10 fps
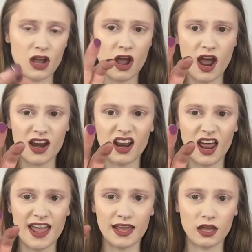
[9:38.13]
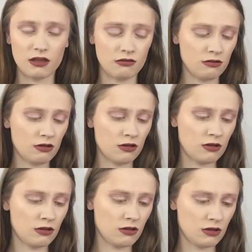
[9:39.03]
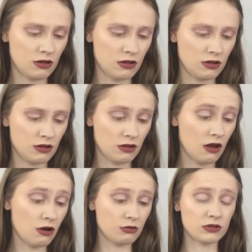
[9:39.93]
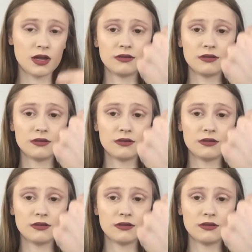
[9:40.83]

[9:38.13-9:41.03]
I didn't like it. Oh, yeah.